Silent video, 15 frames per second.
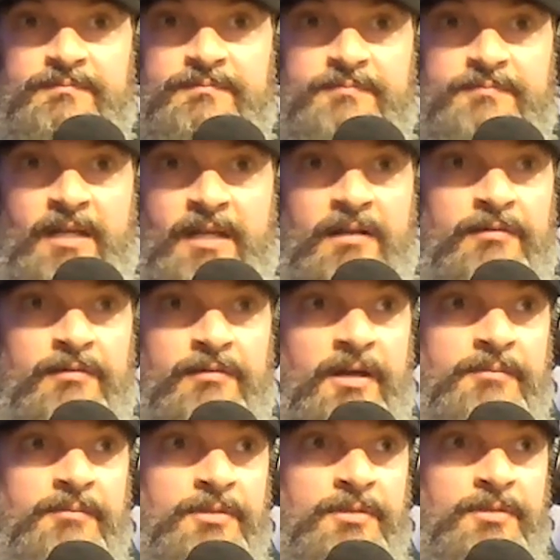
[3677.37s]
I love
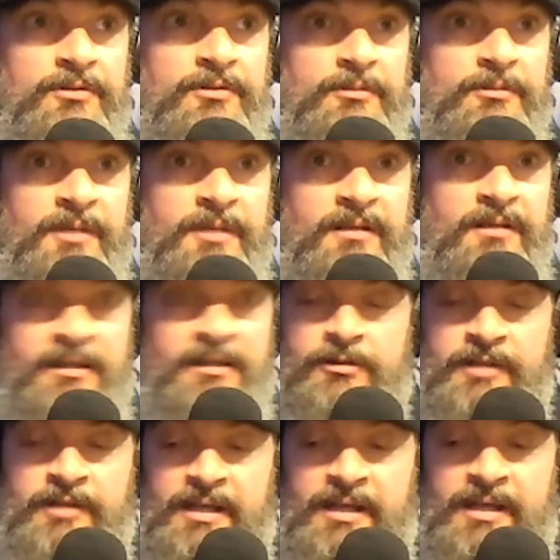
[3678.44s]
writing music, man, and
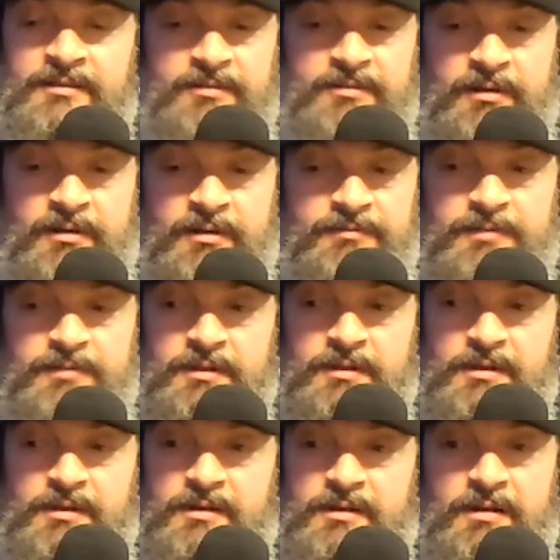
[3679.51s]
creating stuff.
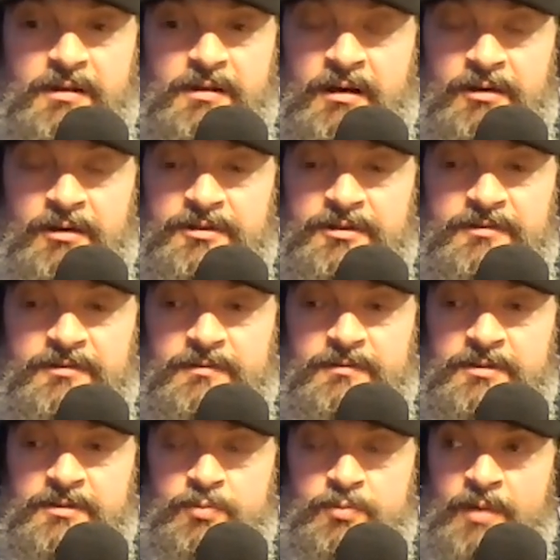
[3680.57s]
All this
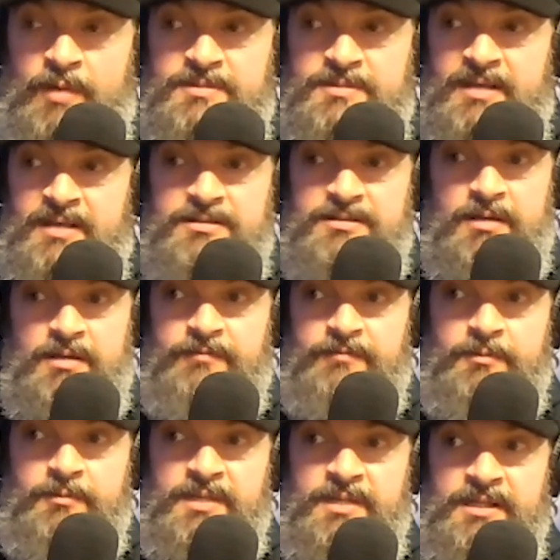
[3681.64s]
this website stuff for
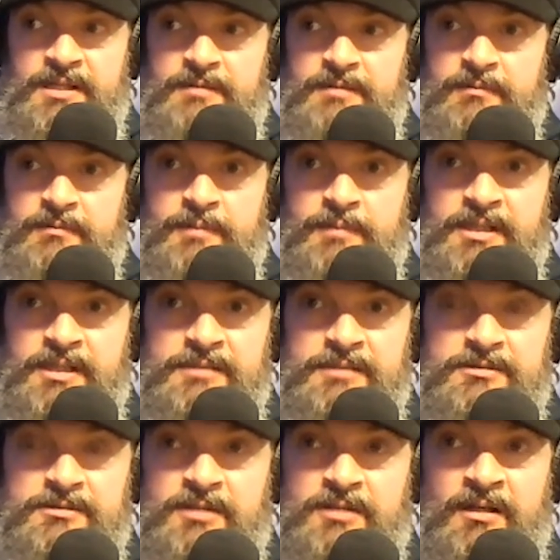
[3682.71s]
me
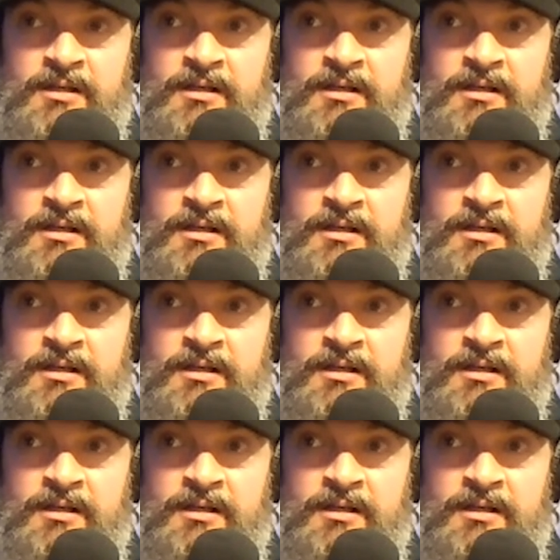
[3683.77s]
means uh,